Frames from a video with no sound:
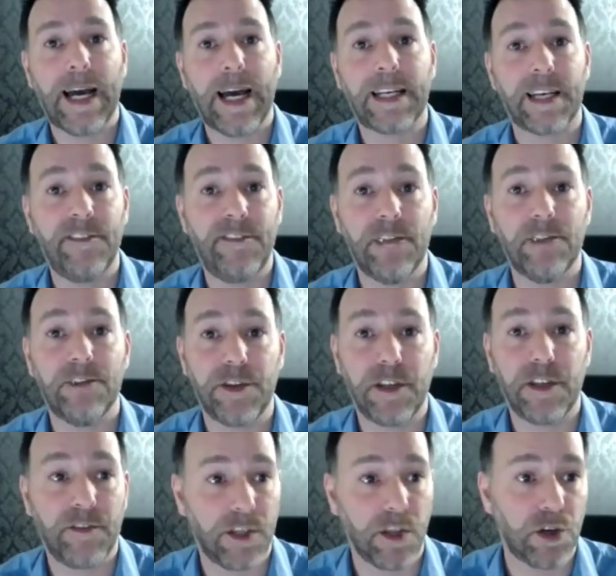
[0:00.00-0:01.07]
And I
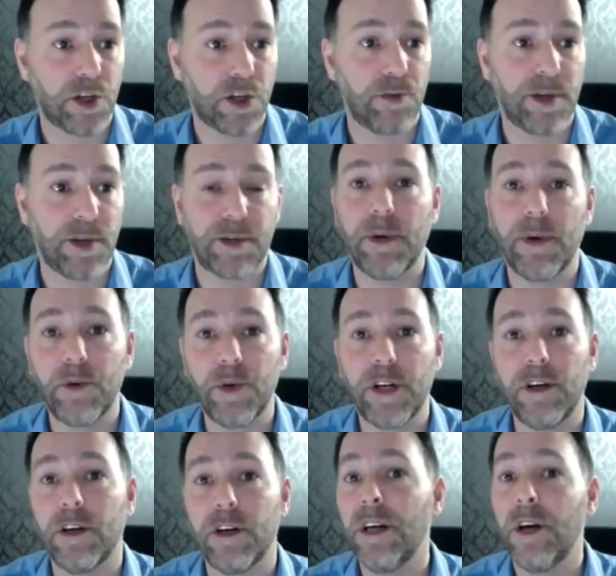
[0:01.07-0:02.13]
found the dog groomer in
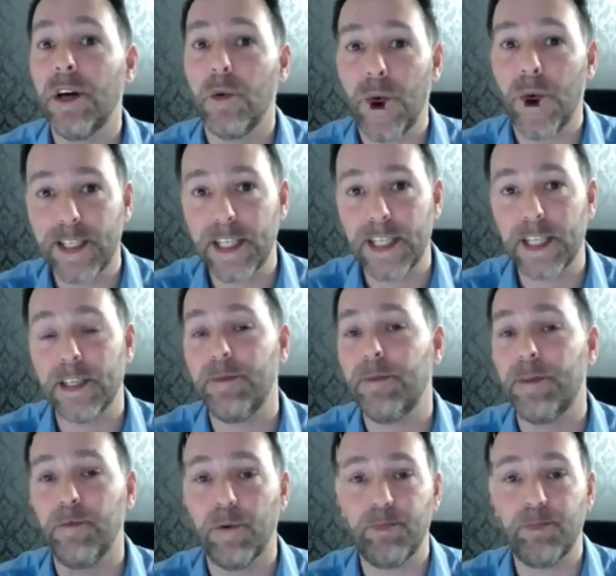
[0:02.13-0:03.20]
Motherwell, went to
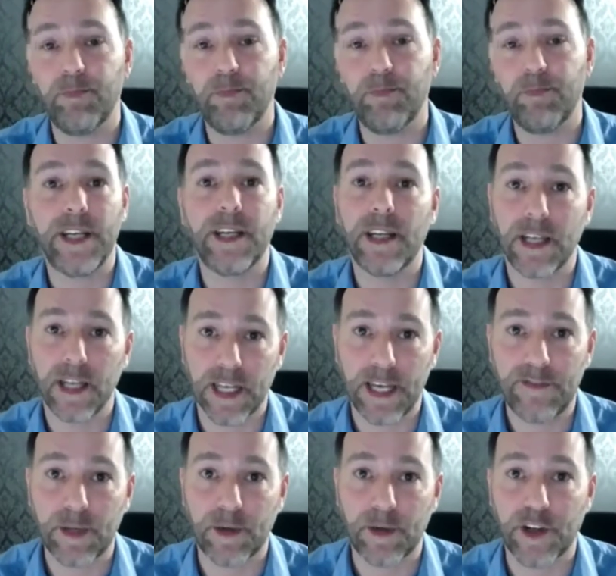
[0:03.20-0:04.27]
them, they were brilliant,
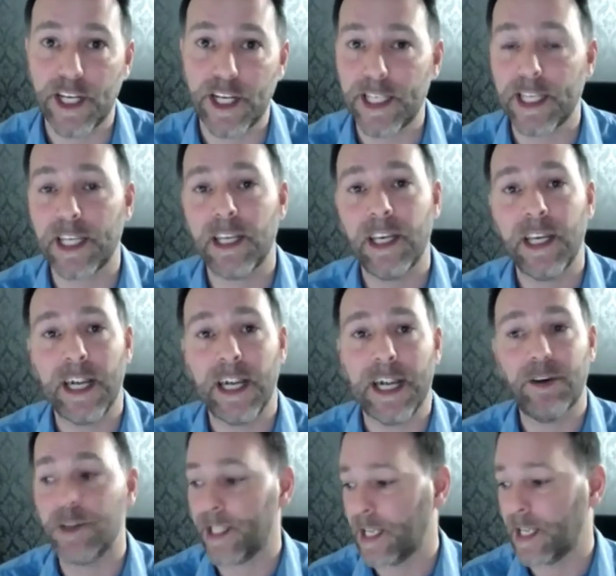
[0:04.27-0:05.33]
left them a rating,
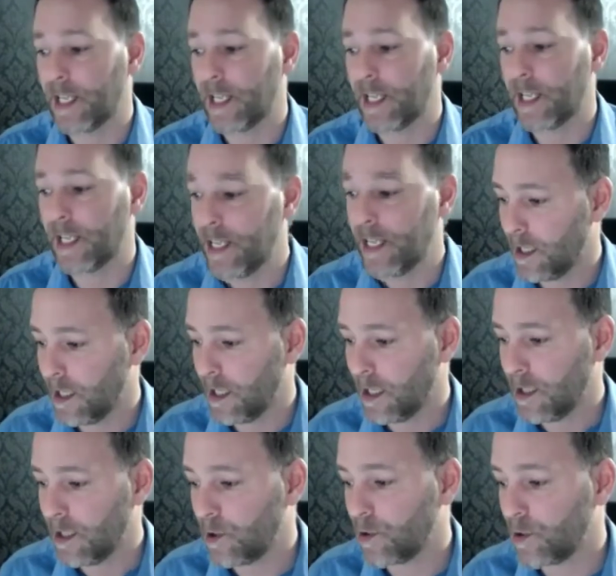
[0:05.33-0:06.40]
it was excellent.
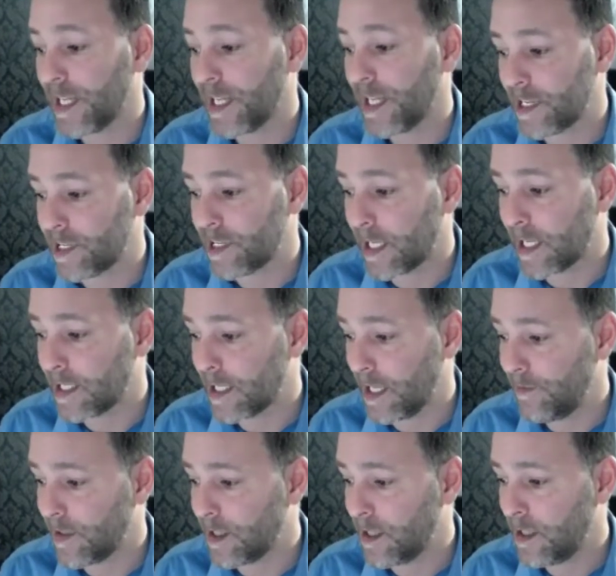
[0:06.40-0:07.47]
So yeah, you can
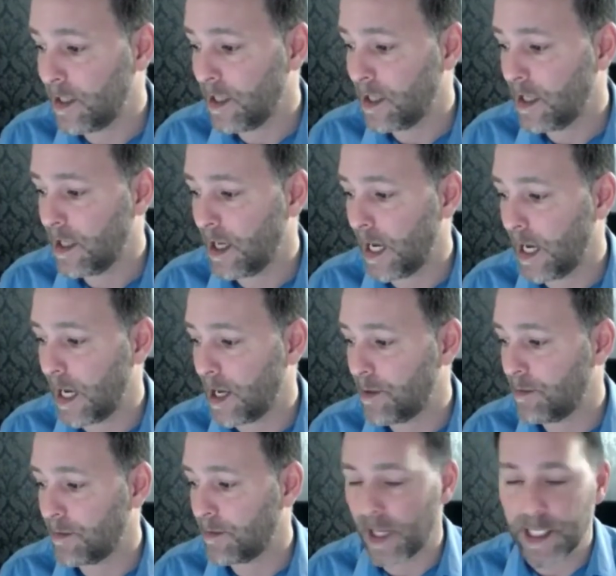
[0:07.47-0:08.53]
definitely,
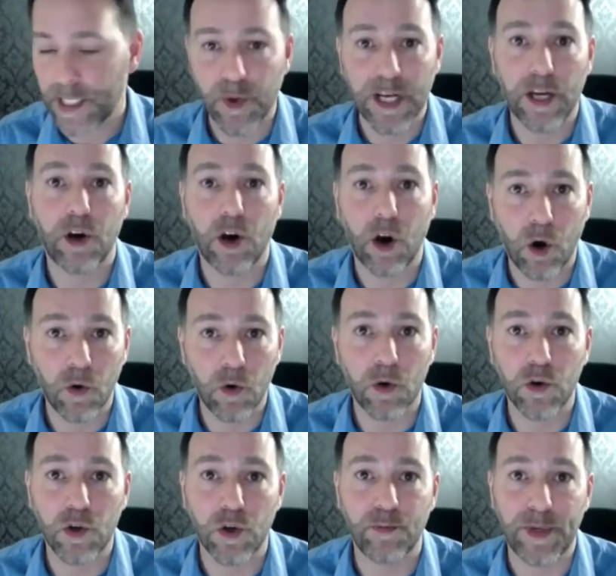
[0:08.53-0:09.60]
that's why
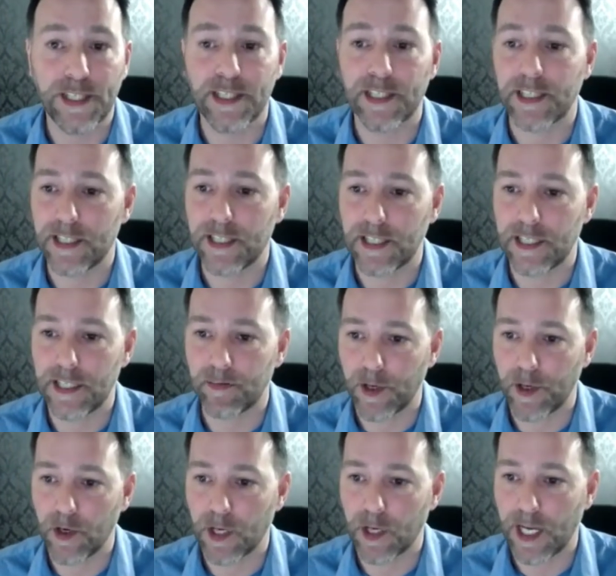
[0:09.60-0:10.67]
all local businesses need to
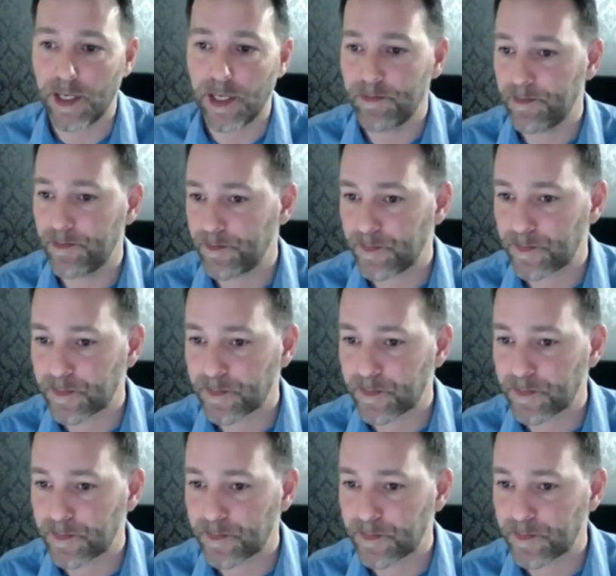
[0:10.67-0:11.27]
be online.